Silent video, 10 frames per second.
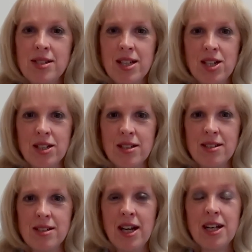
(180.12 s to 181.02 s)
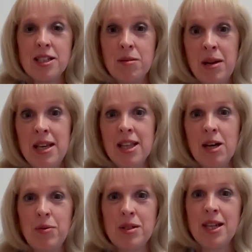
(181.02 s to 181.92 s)
sessions to meet their
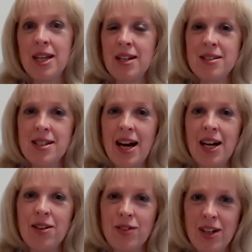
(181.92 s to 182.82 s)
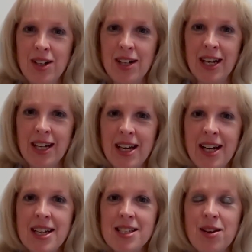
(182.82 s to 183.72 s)
particular style of learning
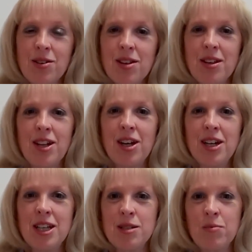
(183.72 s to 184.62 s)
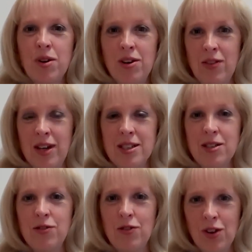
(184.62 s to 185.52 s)
so that learning is more
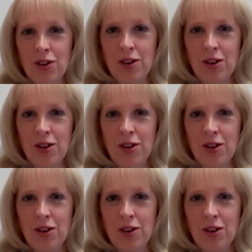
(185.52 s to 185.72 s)
effective for